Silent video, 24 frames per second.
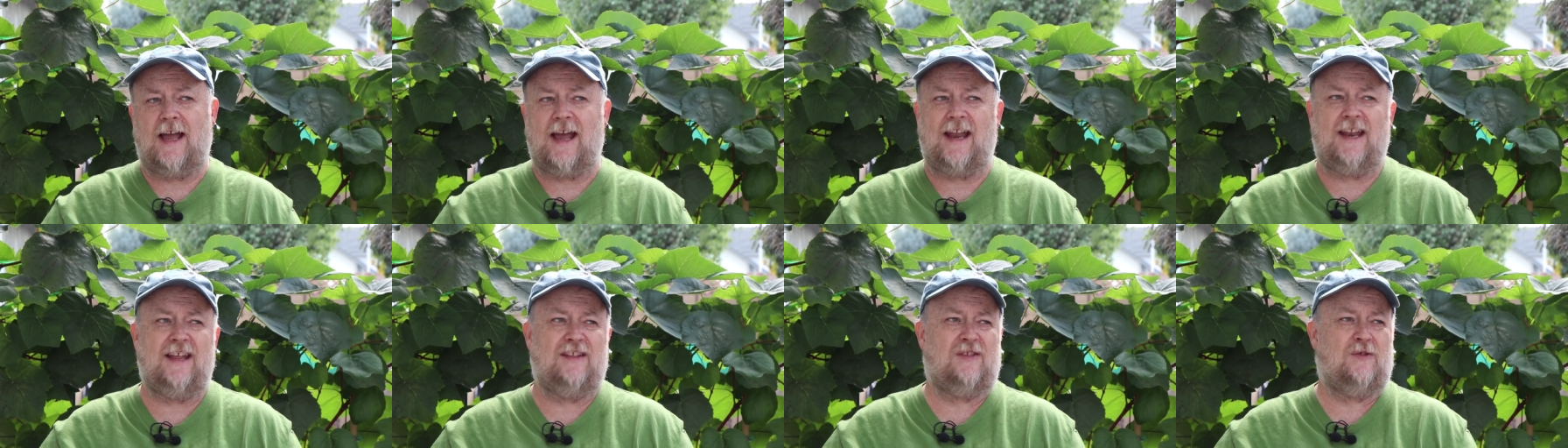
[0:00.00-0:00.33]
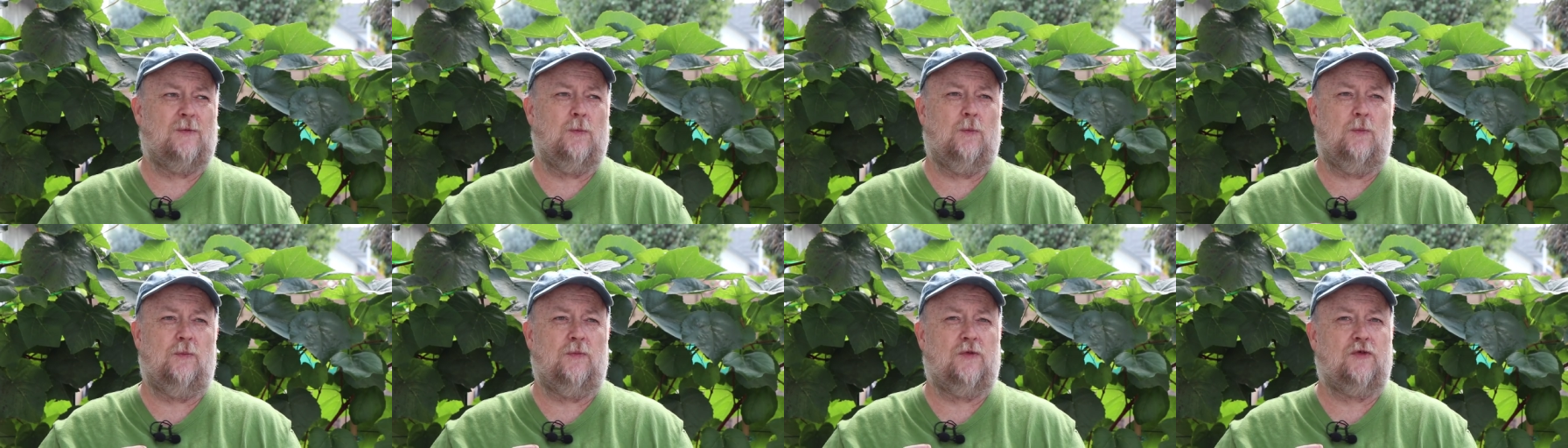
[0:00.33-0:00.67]
And
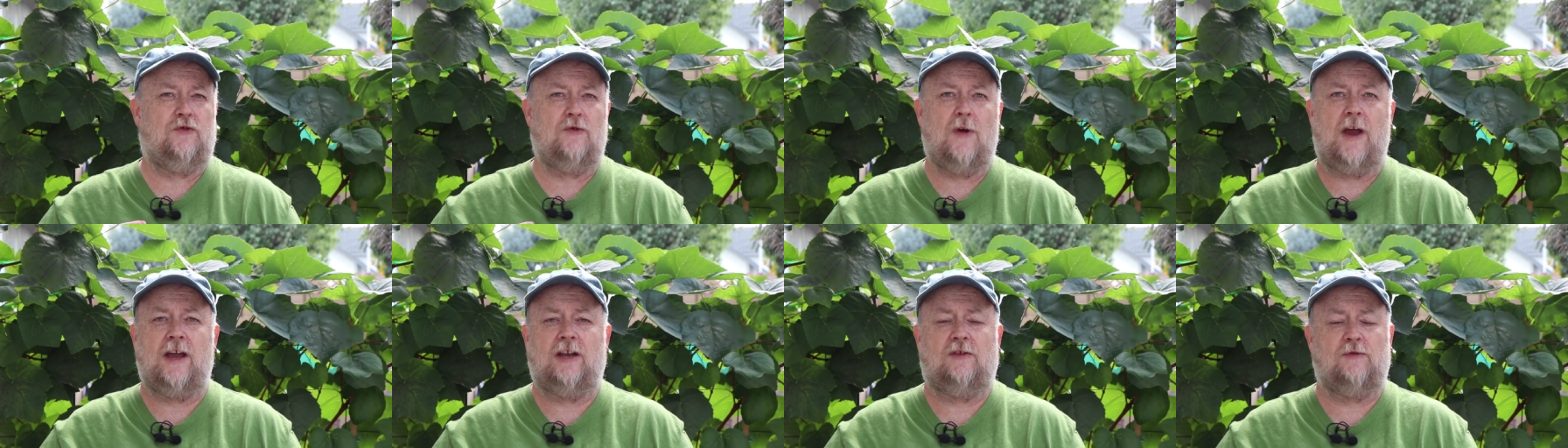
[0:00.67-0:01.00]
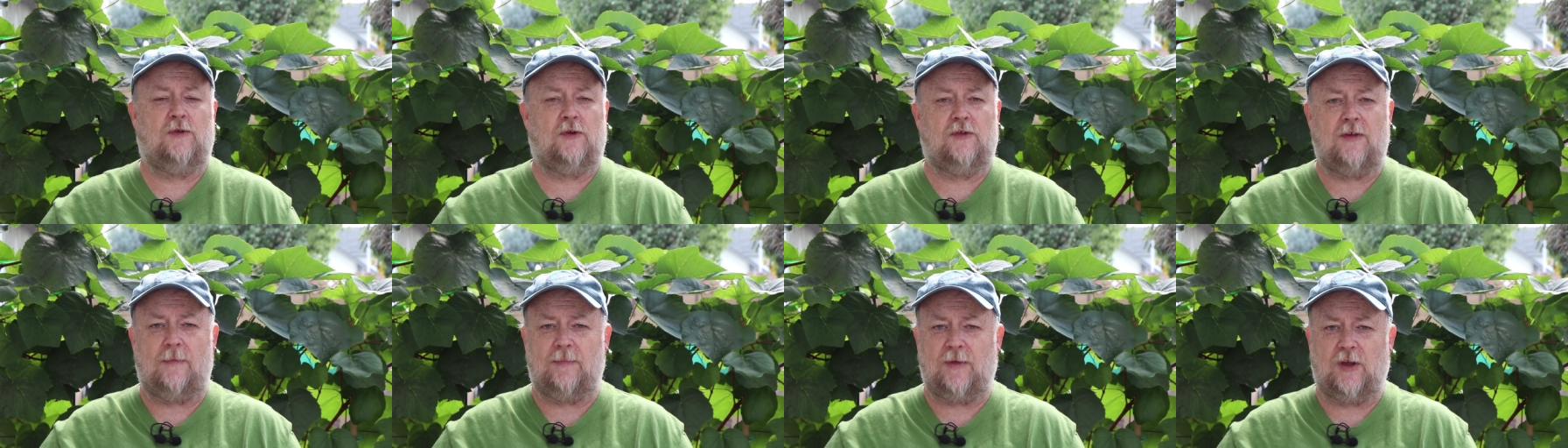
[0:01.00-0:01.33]
it's strange
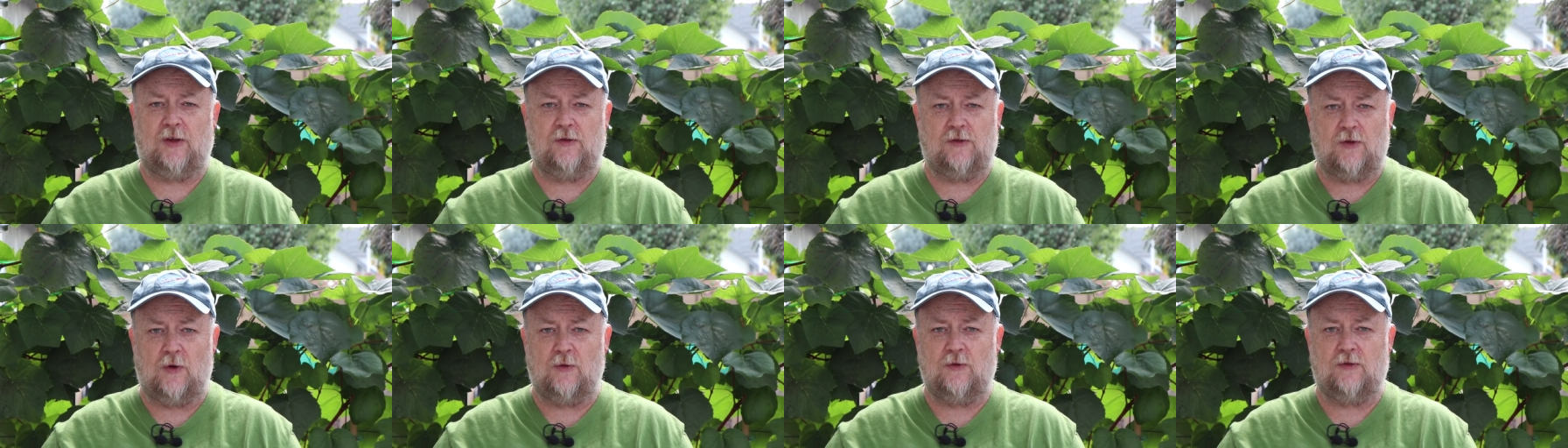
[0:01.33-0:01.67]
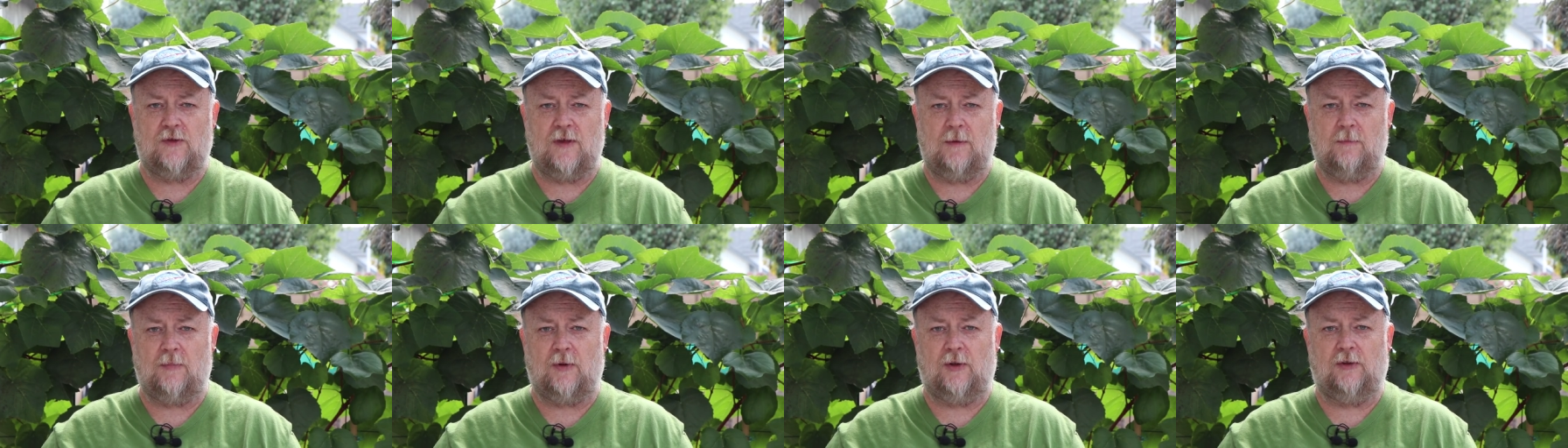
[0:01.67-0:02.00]
for something so
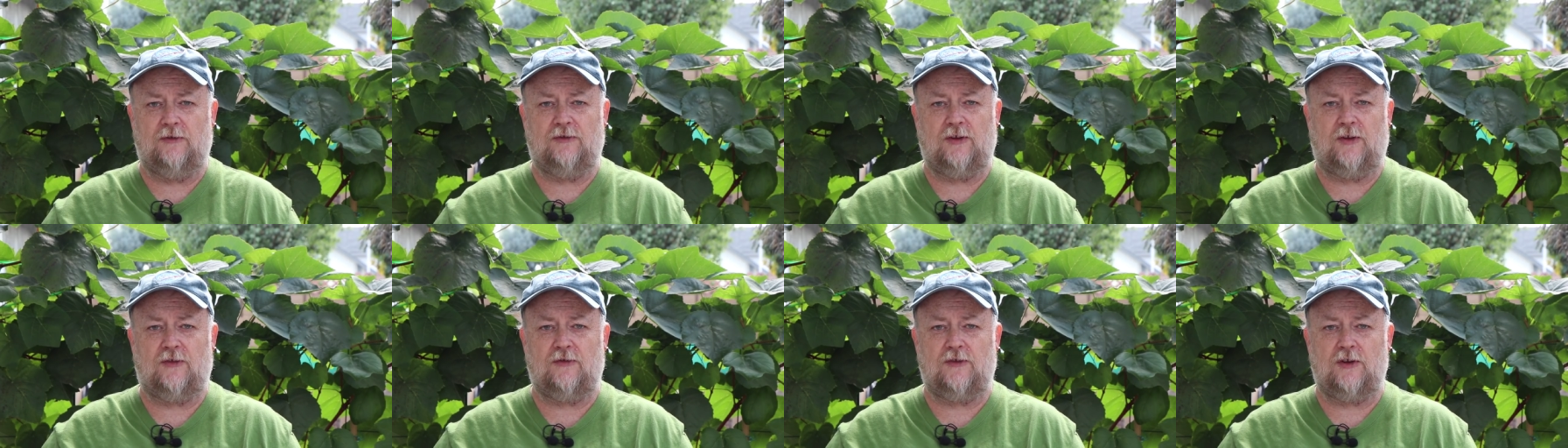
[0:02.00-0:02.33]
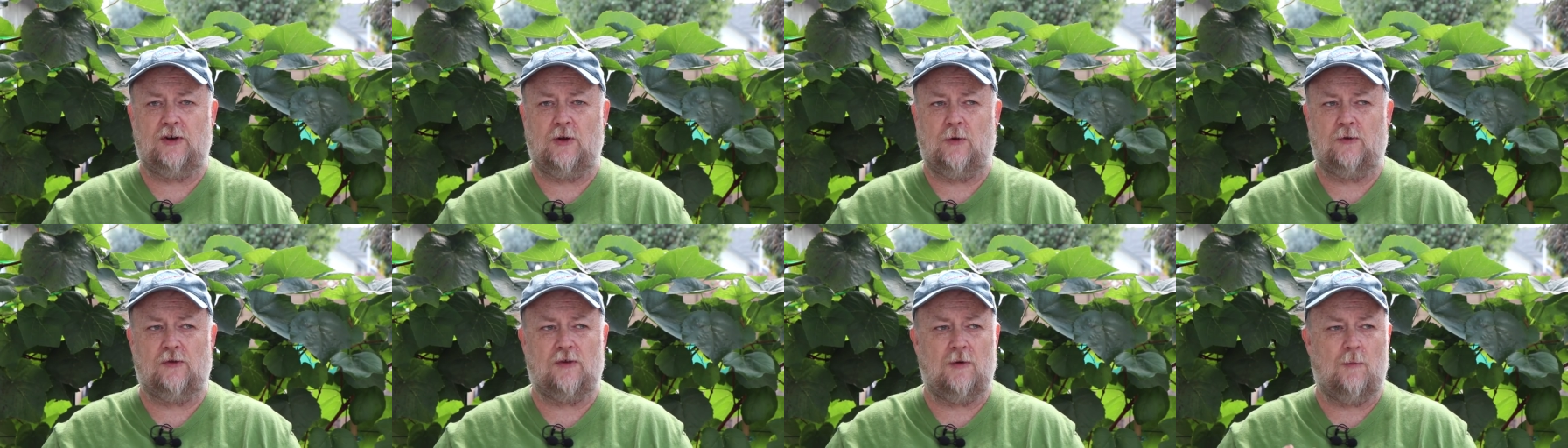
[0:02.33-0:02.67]
simple, just,
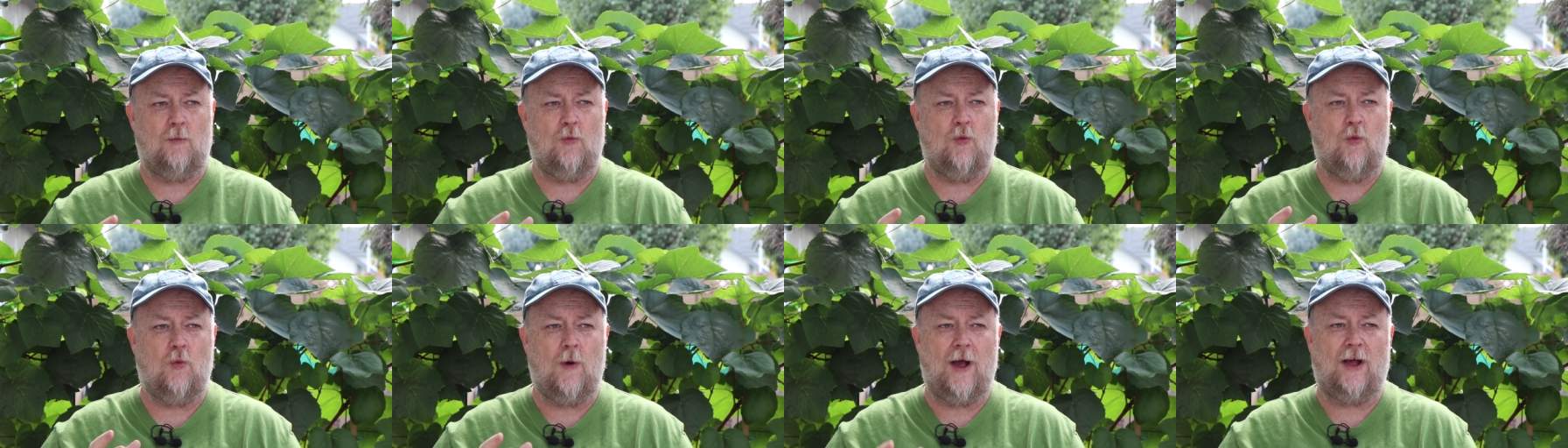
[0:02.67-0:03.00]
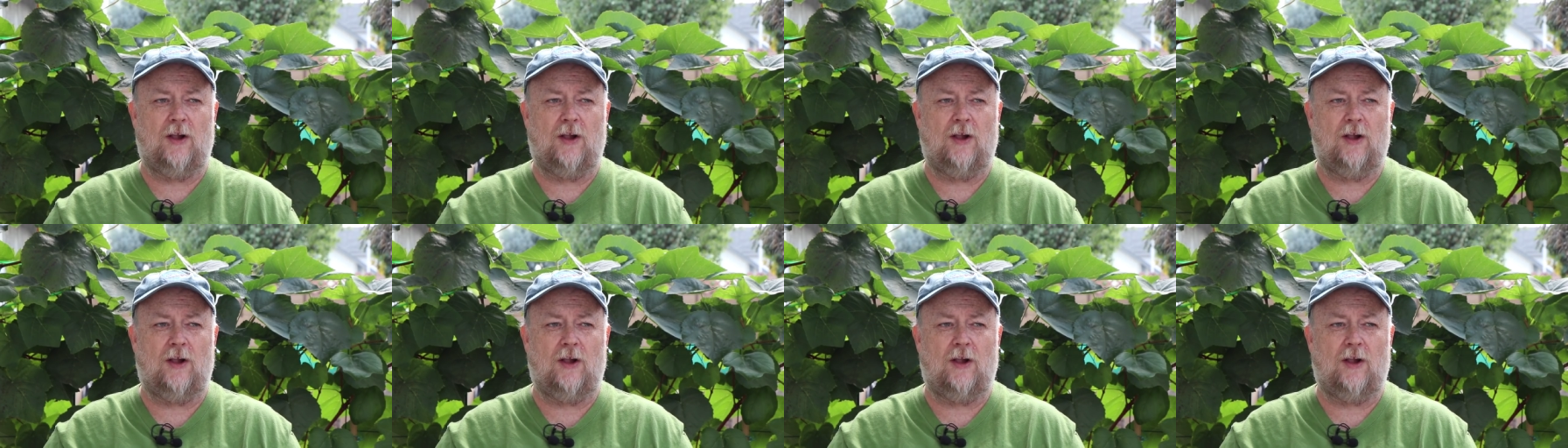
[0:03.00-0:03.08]
you know, some